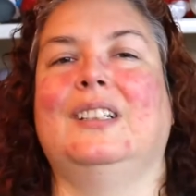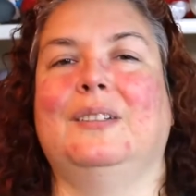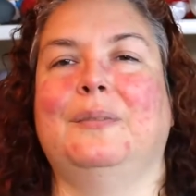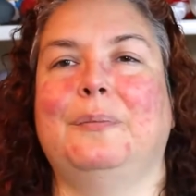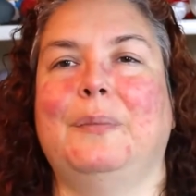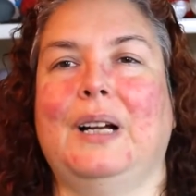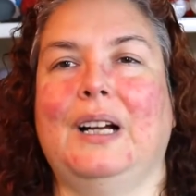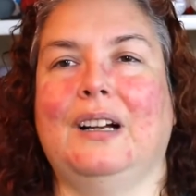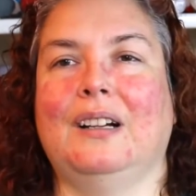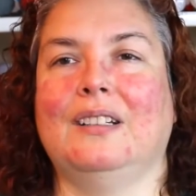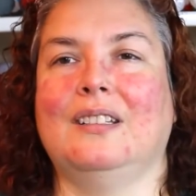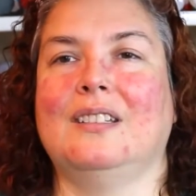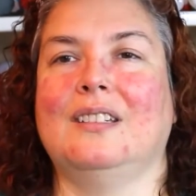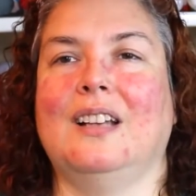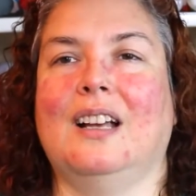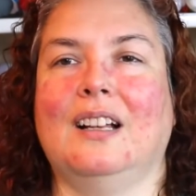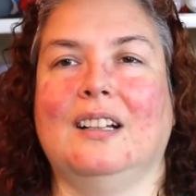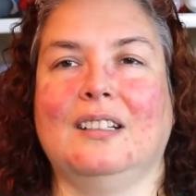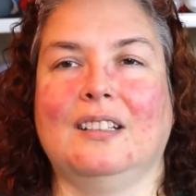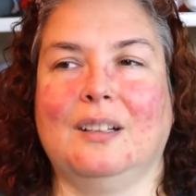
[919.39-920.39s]
it's
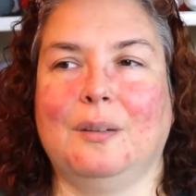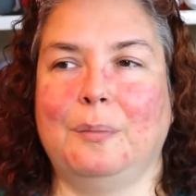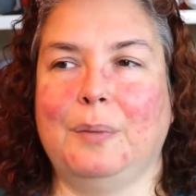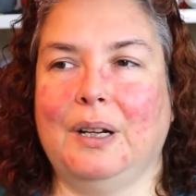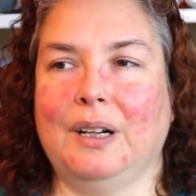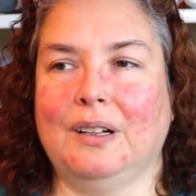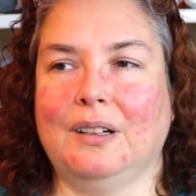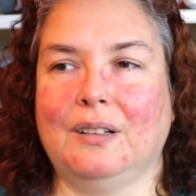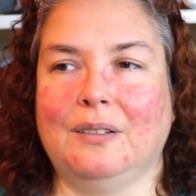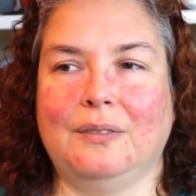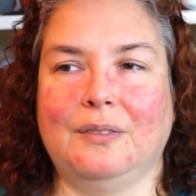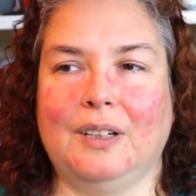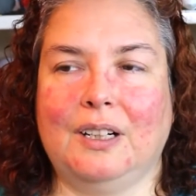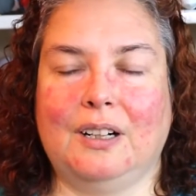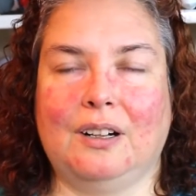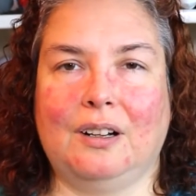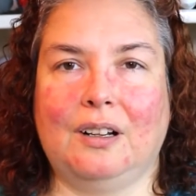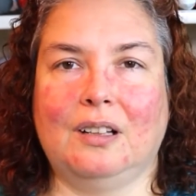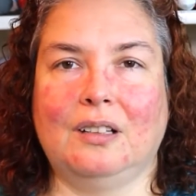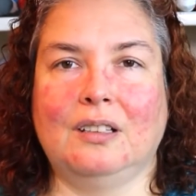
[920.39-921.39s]
not comparative at
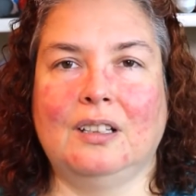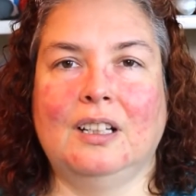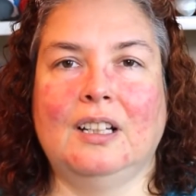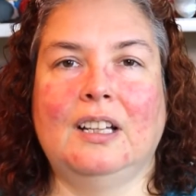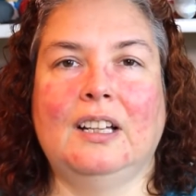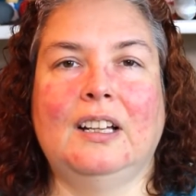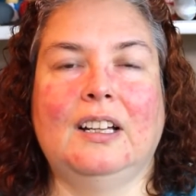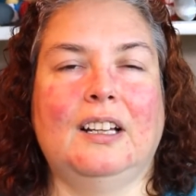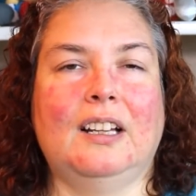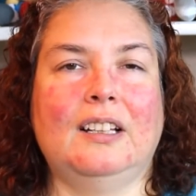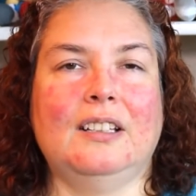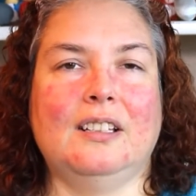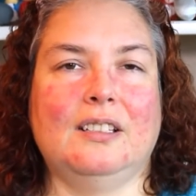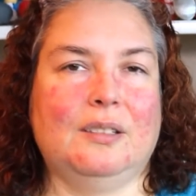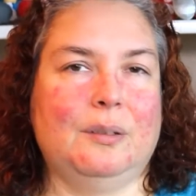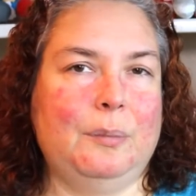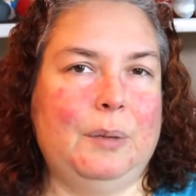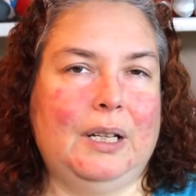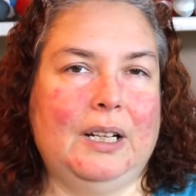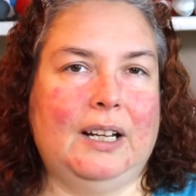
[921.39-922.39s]
all. It
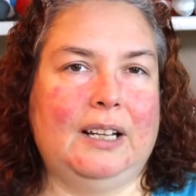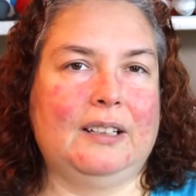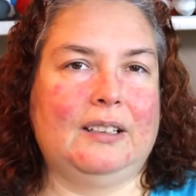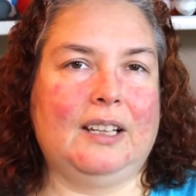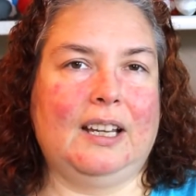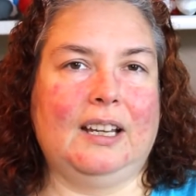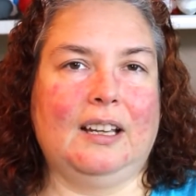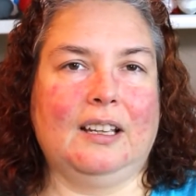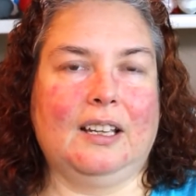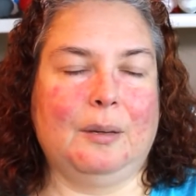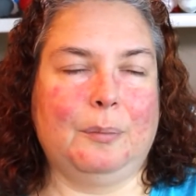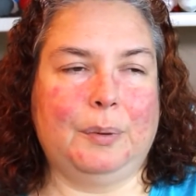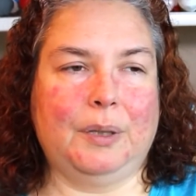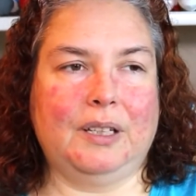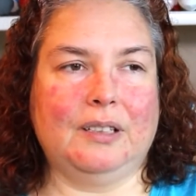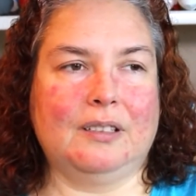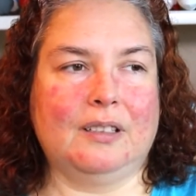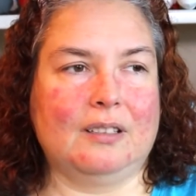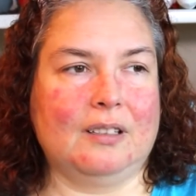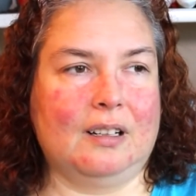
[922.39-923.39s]
doesn't mean I can't get
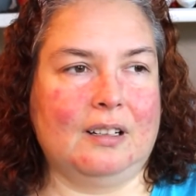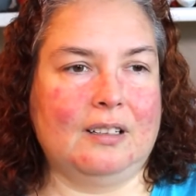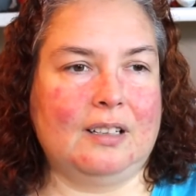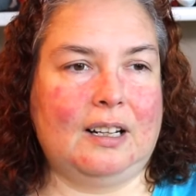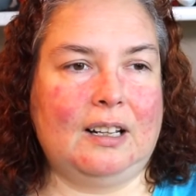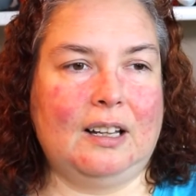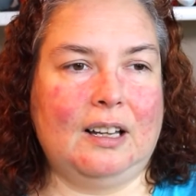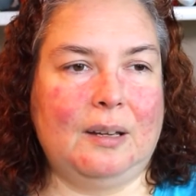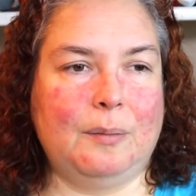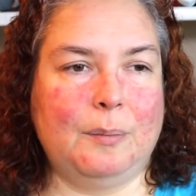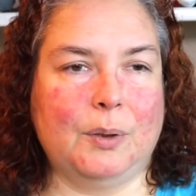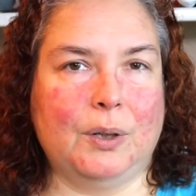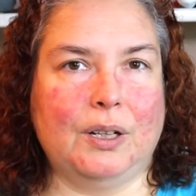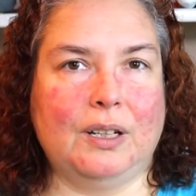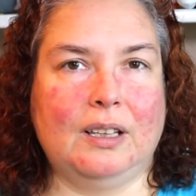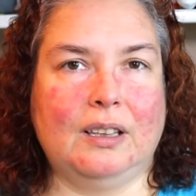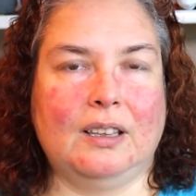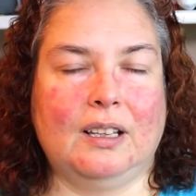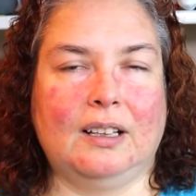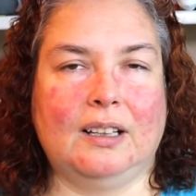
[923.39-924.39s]
places on time or
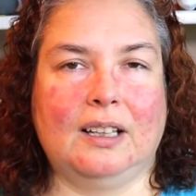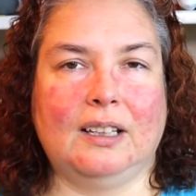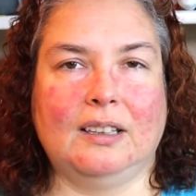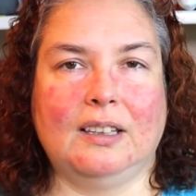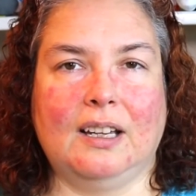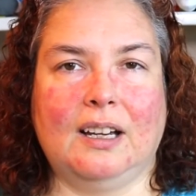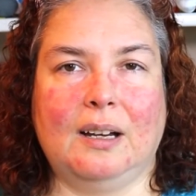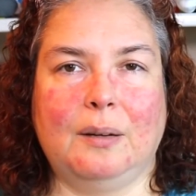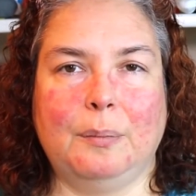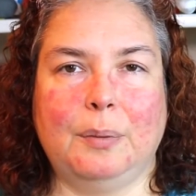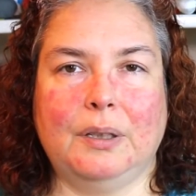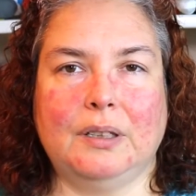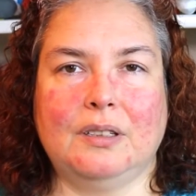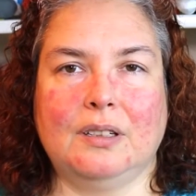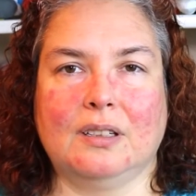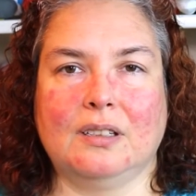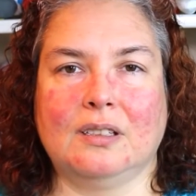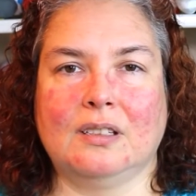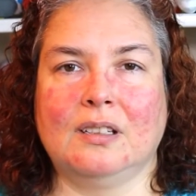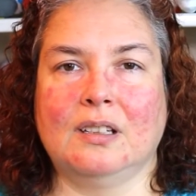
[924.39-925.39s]
anything like that, but
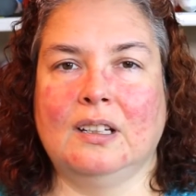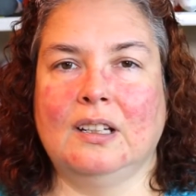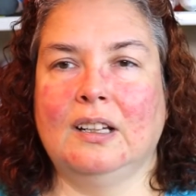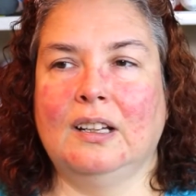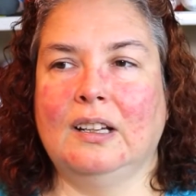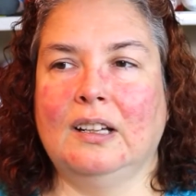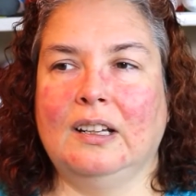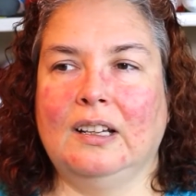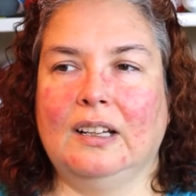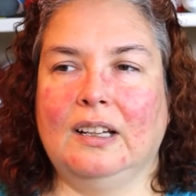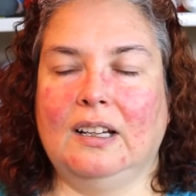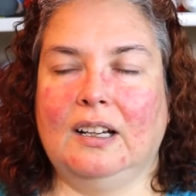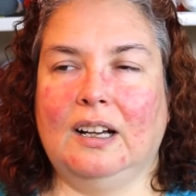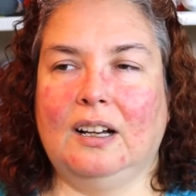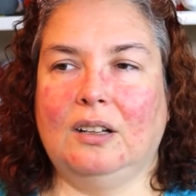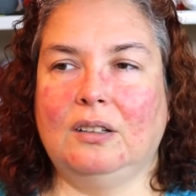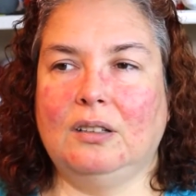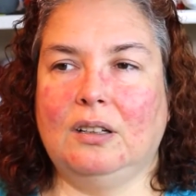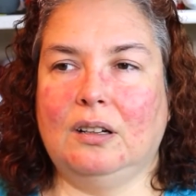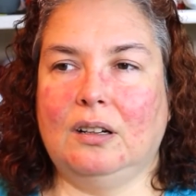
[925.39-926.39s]
just
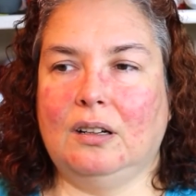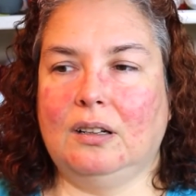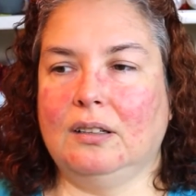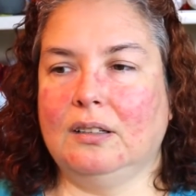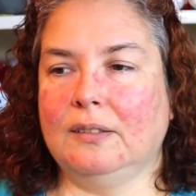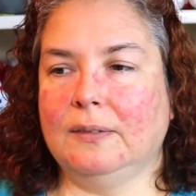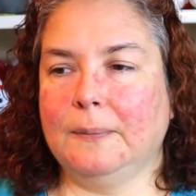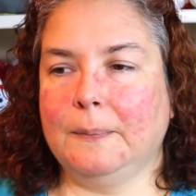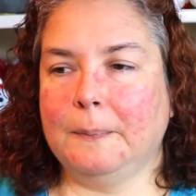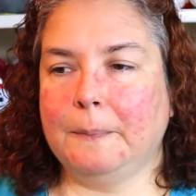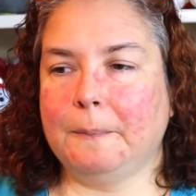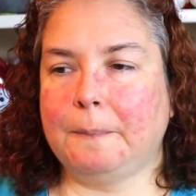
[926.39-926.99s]
how long...